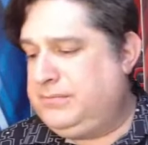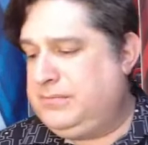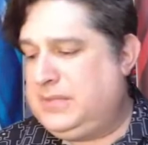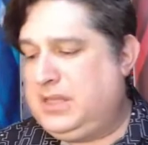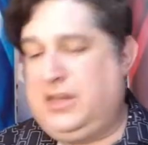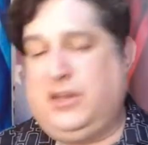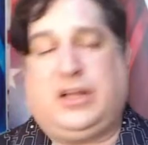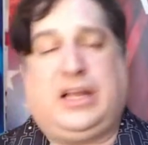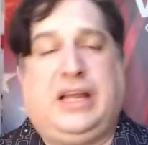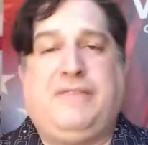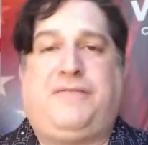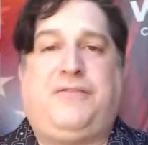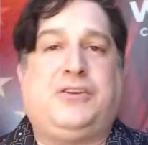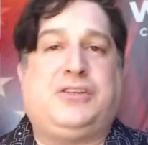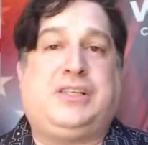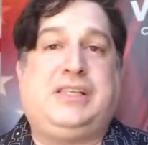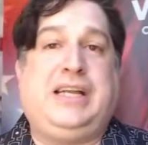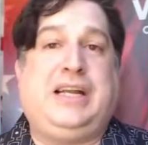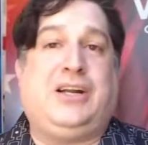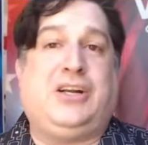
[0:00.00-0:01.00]
Looking for
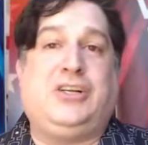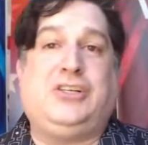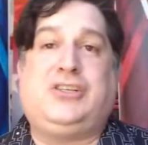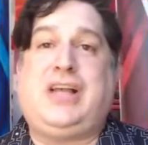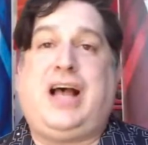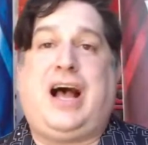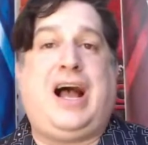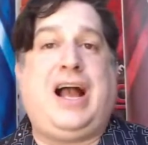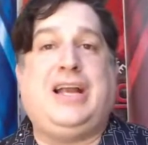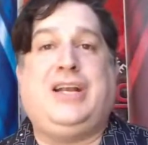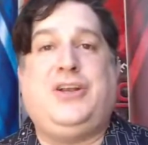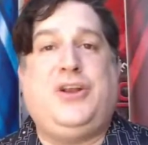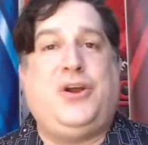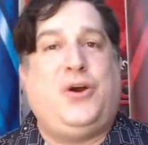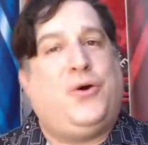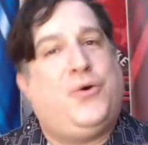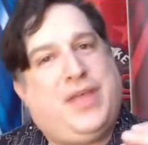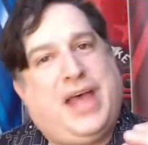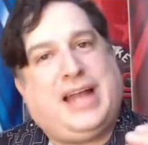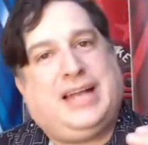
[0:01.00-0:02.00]
singers, I
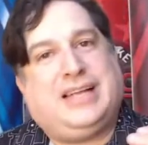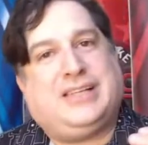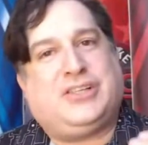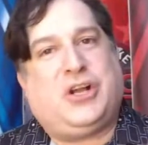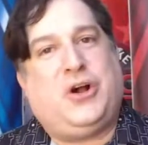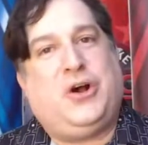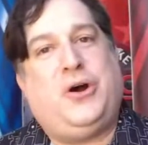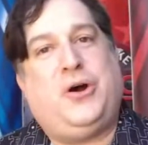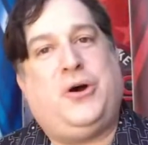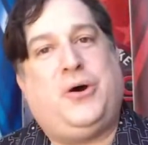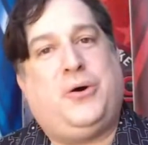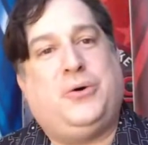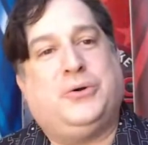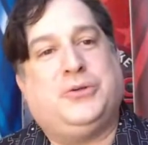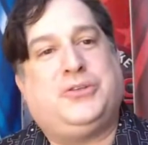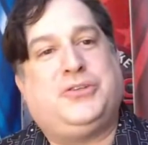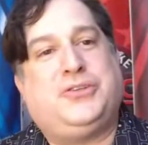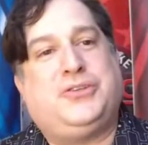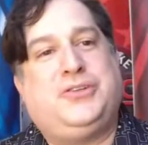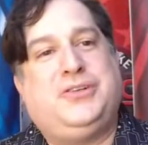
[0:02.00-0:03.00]
know that as a
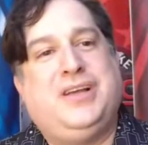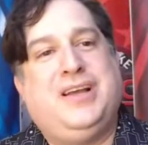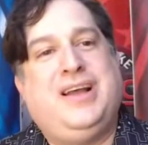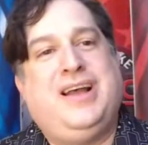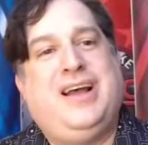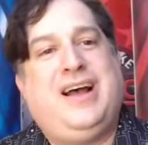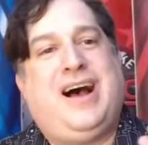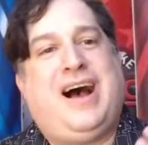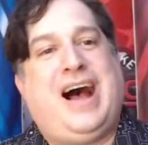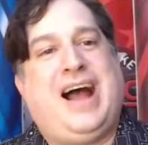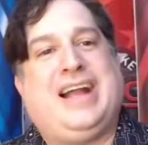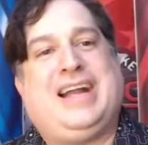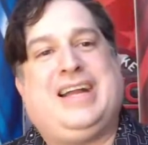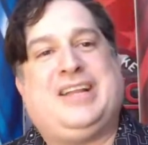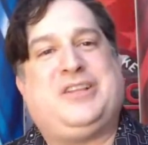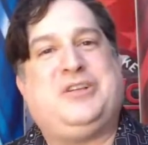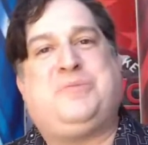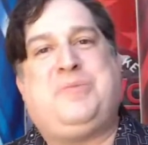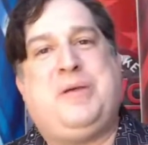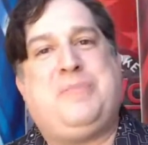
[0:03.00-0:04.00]
host, I get
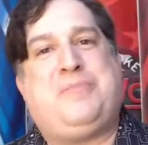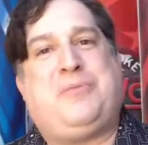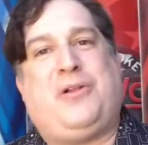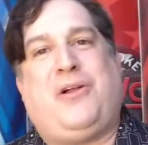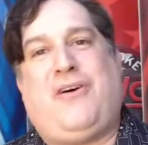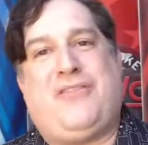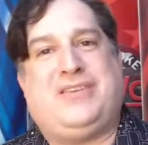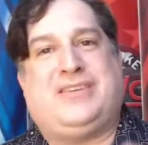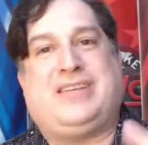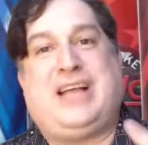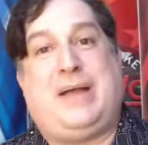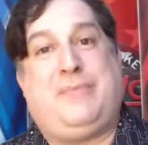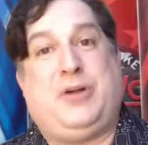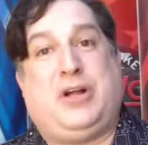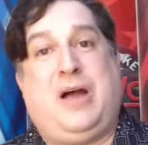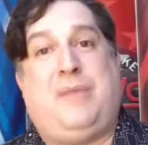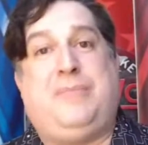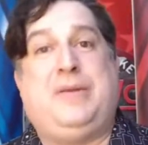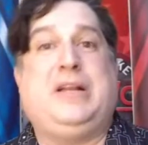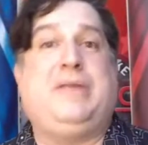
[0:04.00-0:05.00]
those people all the time who
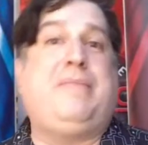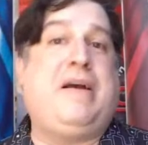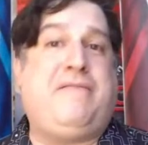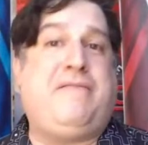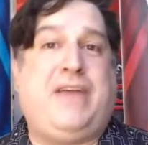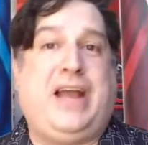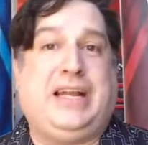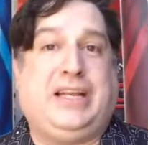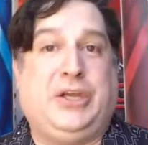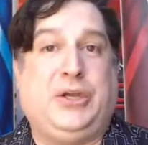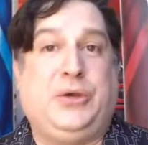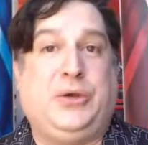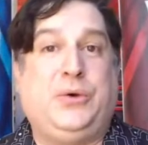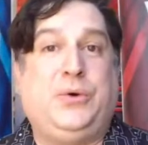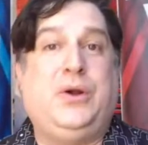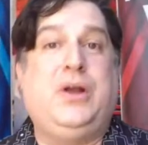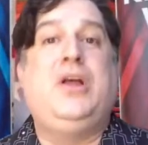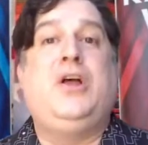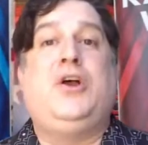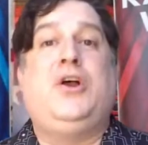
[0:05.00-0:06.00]
come into my venue
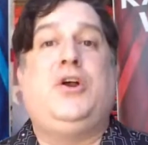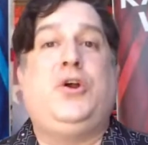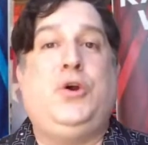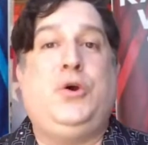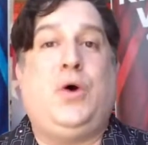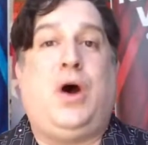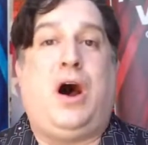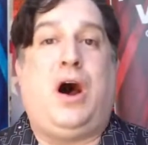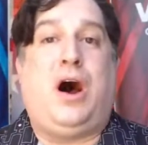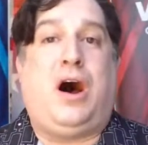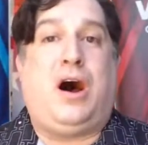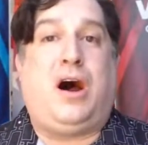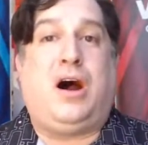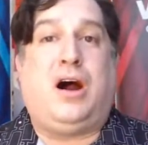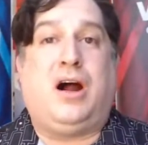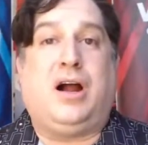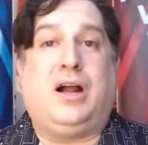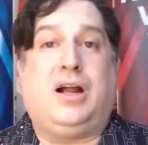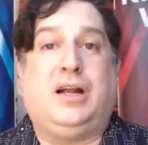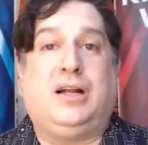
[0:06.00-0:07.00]
who
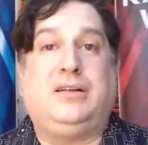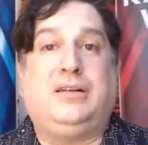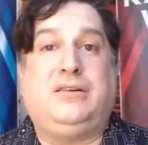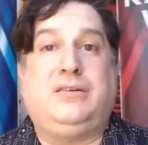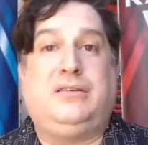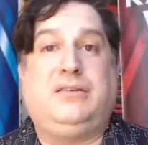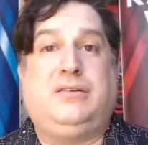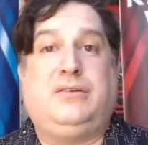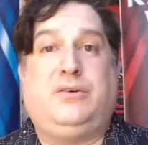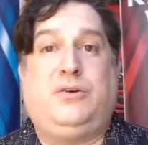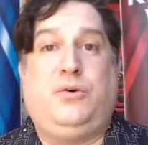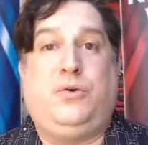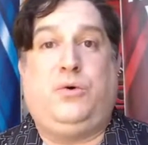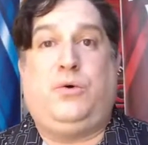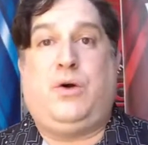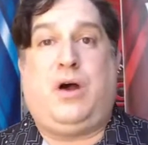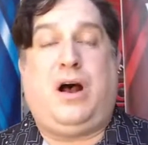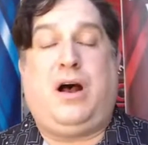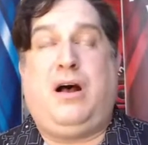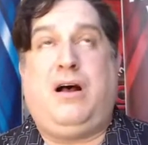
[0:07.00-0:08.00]
I
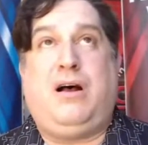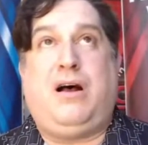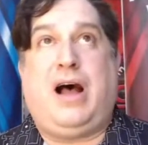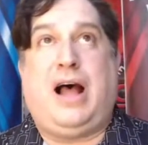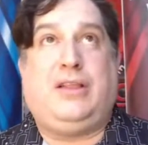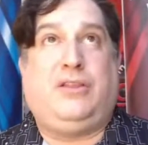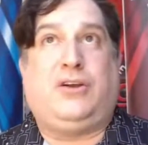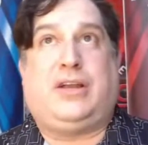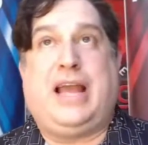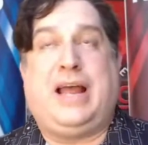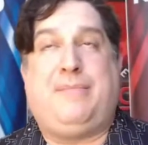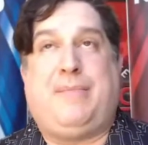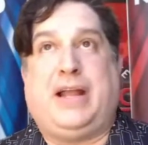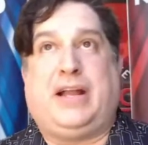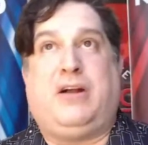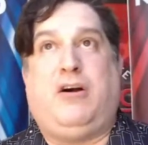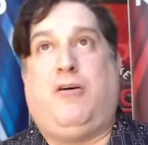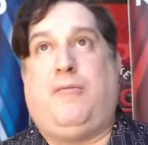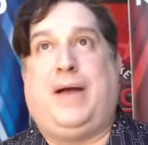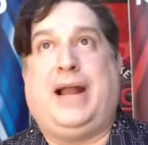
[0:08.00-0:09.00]
look at, I'm like,
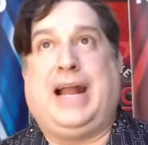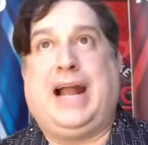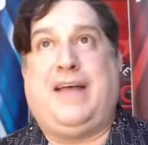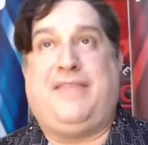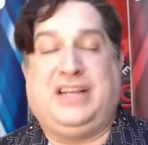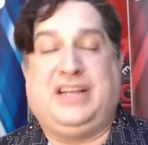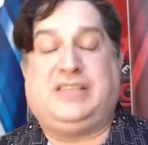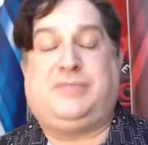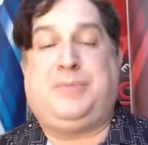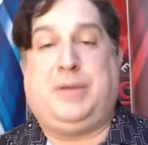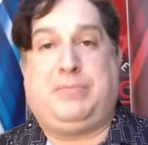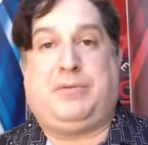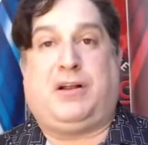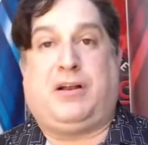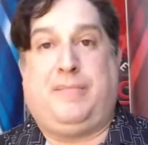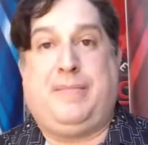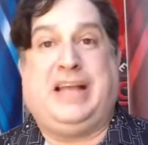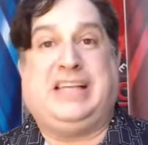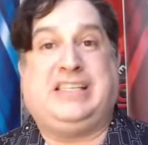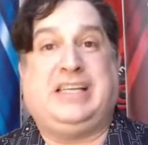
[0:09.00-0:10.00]
oh my God, these people are
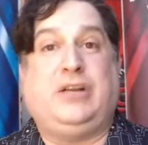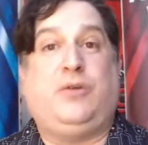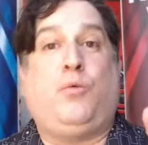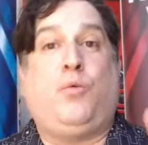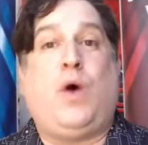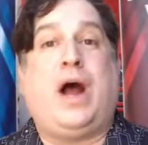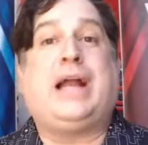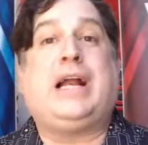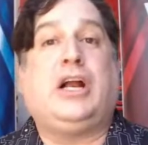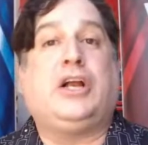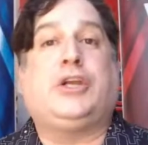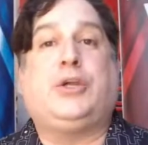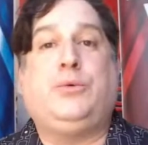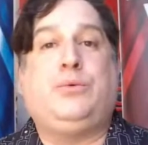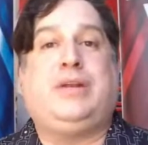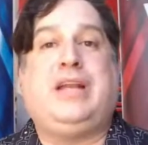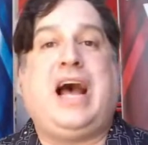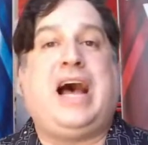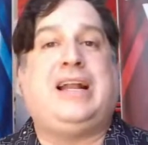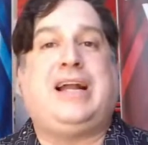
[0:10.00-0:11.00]
amazing. Why are you
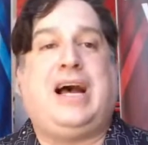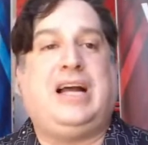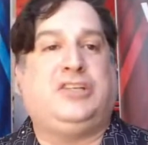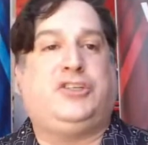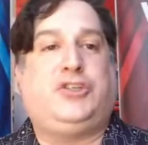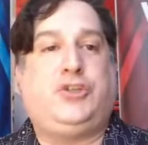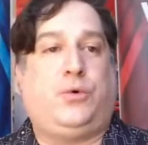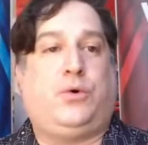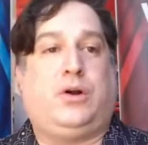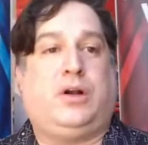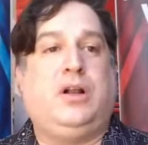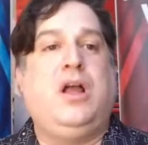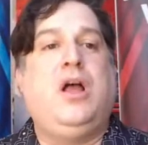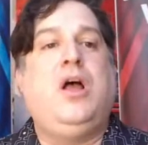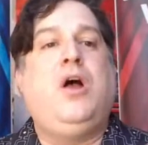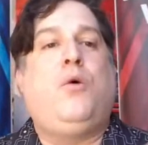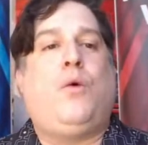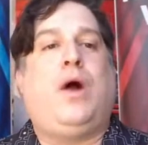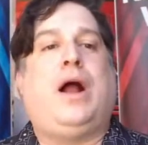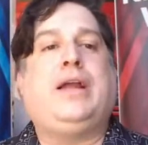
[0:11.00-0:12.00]
not on tour?
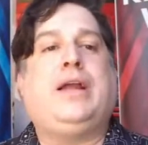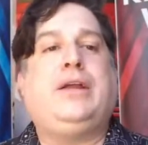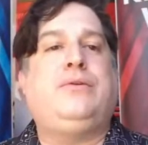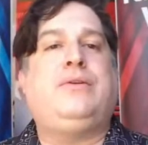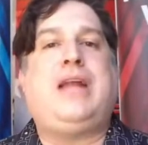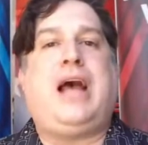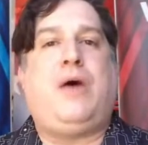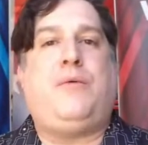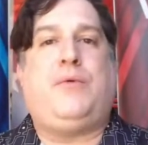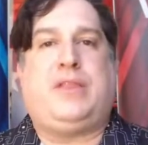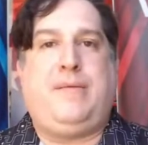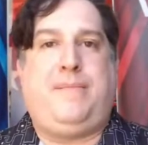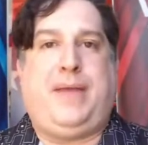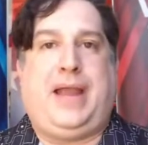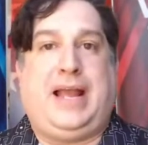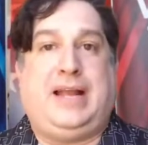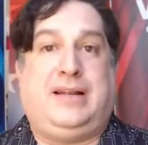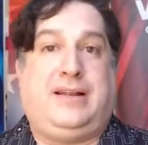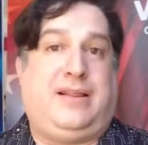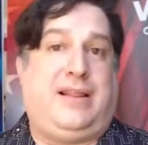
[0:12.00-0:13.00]
Why are you not with a
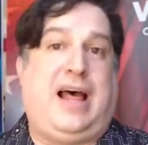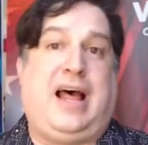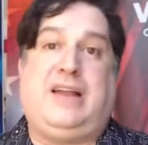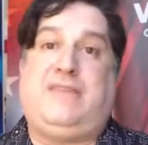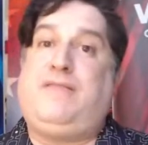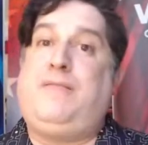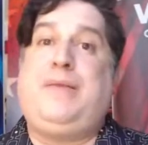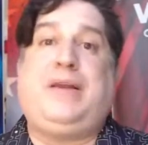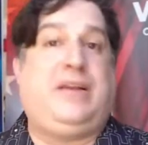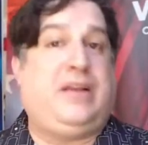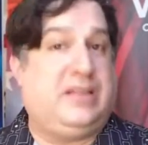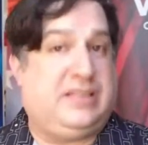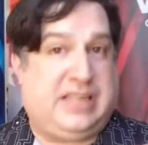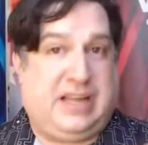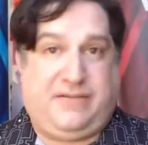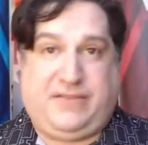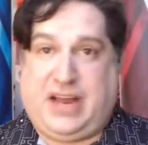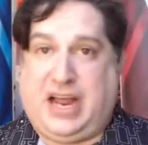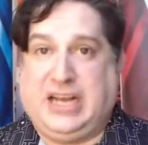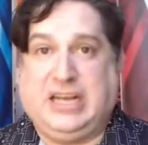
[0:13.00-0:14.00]
band? And a lot of them, because they
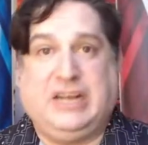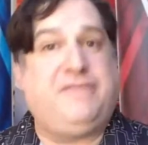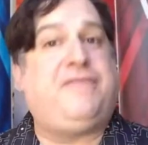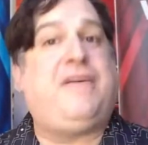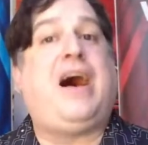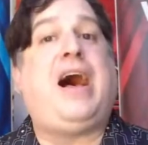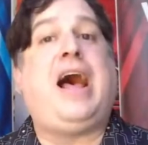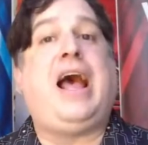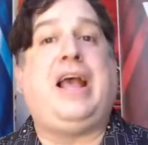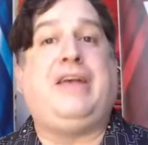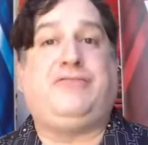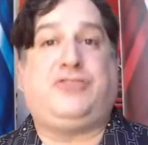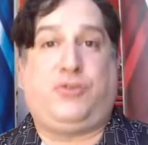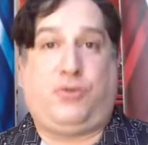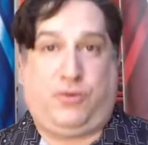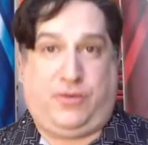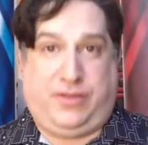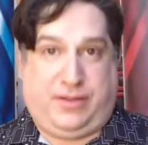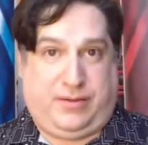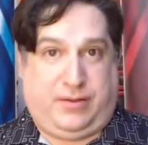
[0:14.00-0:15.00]
have 9-to-5s
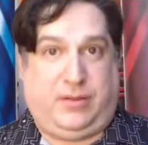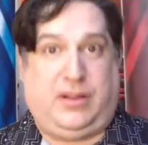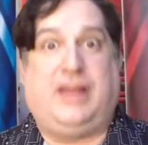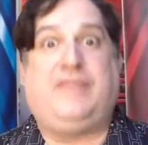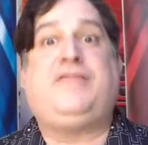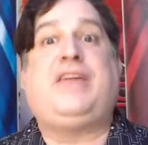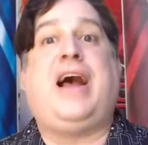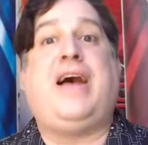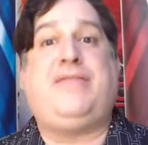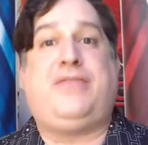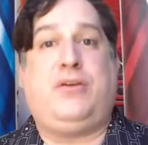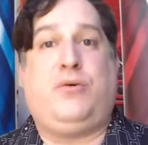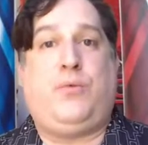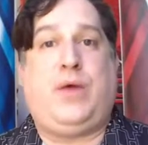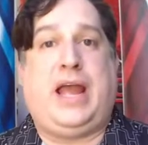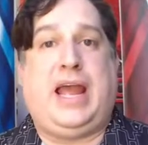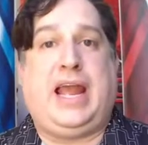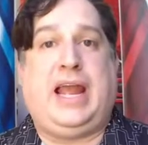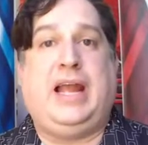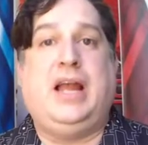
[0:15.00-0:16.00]
or life got in the
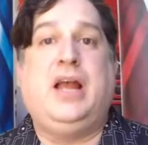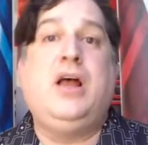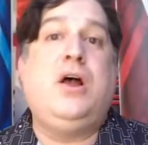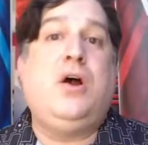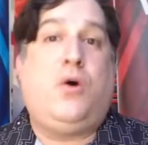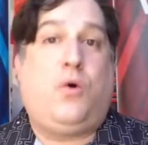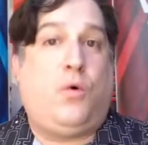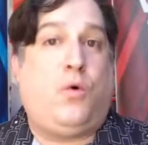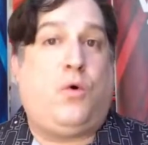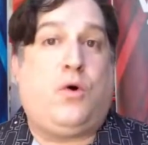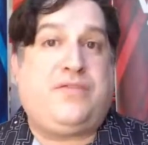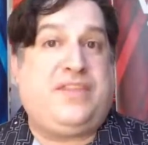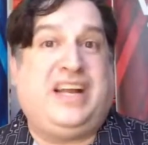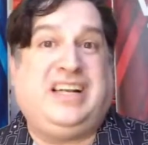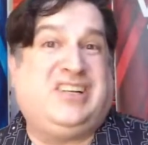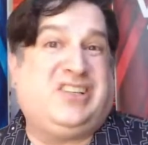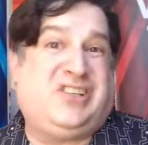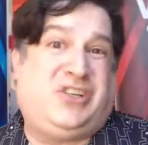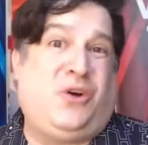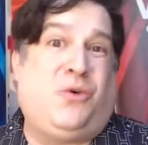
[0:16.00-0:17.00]
way, or they
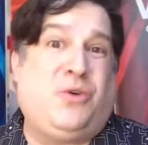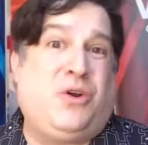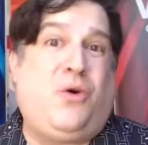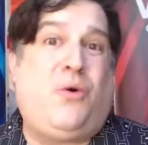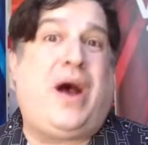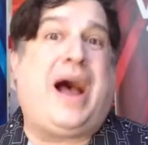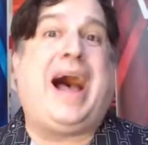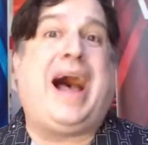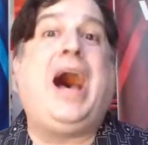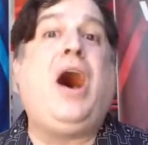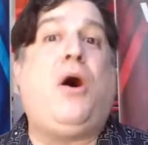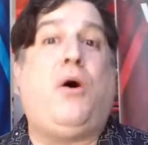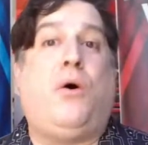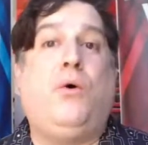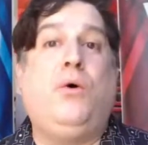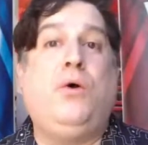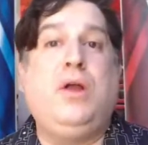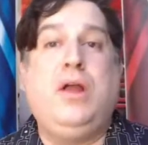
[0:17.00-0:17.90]
just don't know how.